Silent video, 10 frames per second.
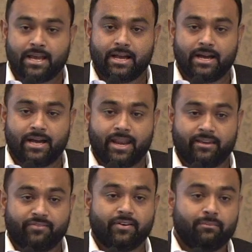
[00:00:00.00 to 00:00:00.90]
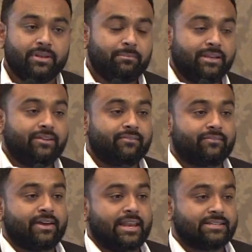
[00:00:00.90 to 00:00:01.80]
And I firmly believe
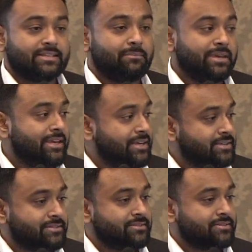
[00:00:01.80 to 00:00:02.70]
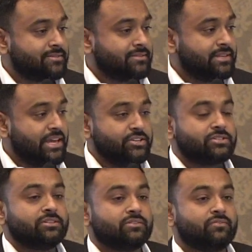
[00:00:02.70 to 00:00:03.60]
an SME is the
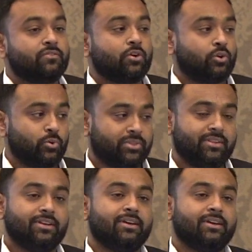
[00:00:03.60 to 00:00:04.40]
engine for growth